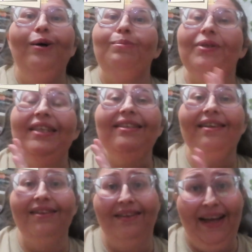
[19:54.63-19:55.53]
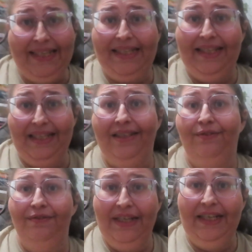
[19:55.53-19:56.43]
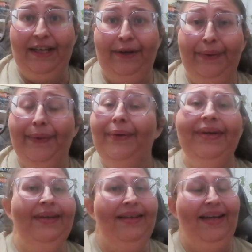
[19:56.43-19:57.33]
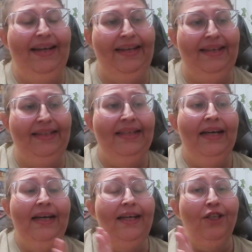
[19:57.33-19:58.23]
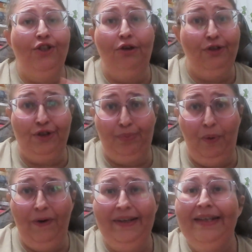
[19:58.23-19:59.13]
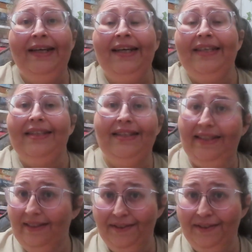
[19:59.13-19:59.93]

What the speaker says: please like this video and show your support. Ding